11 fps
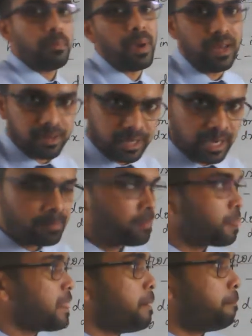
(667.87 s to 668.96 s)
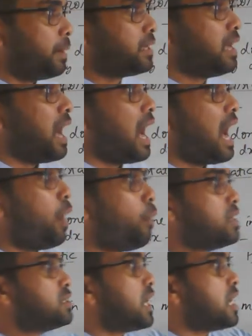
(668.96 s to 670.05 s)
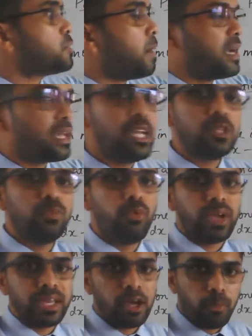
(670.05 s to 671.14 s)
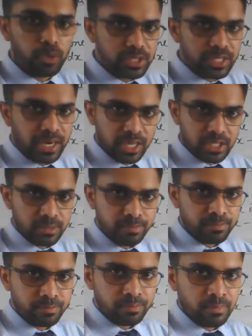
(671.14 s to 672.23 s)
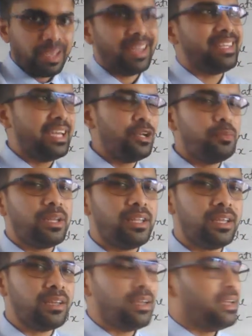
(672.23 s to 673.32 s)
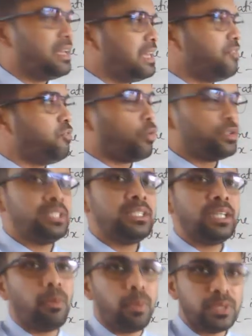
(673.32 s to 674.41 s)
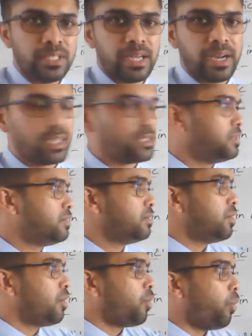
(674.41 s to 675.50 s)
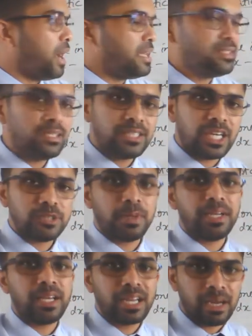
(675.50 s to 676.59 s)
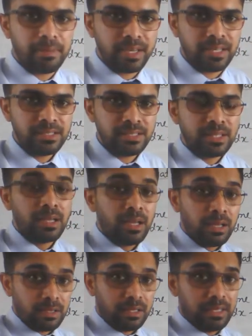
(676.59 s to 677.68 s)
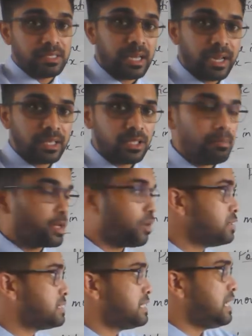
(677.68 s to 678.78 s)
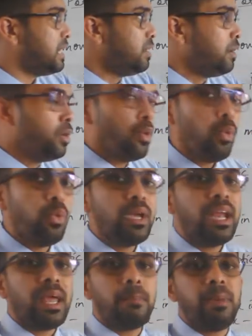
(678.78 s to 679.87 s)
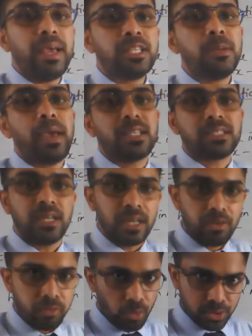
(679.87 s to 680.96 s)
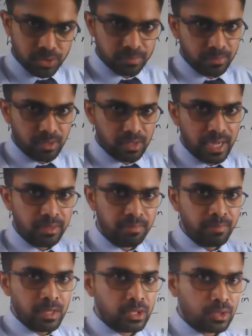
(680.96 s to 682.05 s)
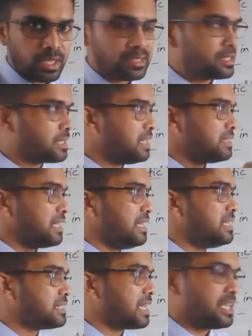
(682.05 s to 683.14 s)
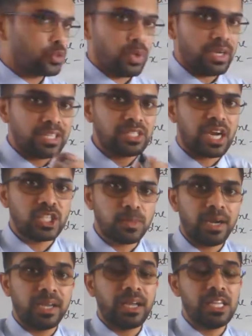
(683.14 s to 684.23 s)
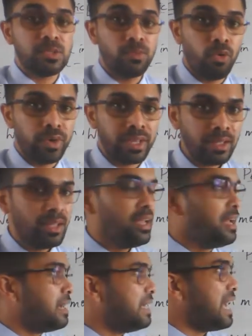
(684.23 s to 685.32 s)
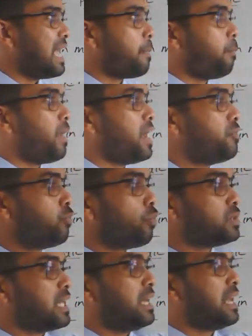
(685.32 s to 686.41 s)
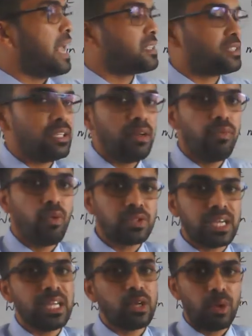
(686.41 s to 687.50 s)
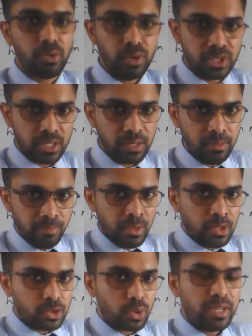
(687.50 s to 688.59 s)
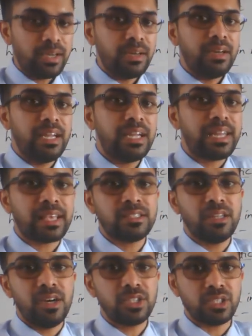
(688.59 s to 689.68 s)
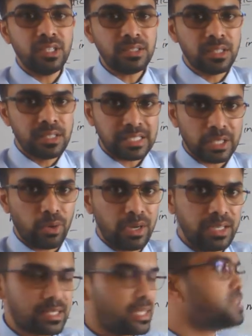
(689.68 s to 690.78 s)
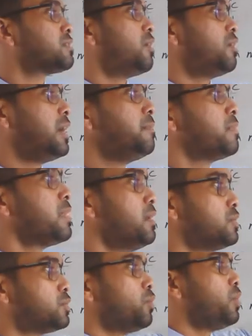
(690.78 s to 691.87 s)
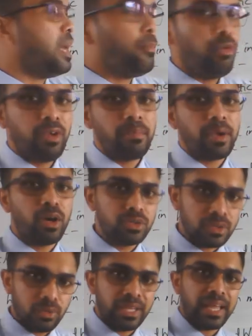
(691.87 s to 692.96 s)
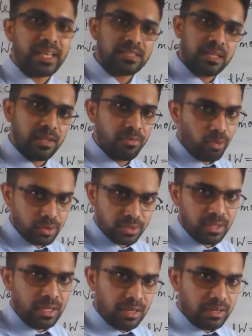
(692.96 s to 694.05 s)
repel it, right? But our charged particle is moving in the opposite direction. And here you may think, if force is in the opposite direction, why is the charged particle coming in this direction? Because here we are applying some external force, right? So as discussed, in this case, when the charged particle is moving, the applied force and the external force are equal to each other, so that net acceleration is zero in this case. All right. So we are moving because with an external force.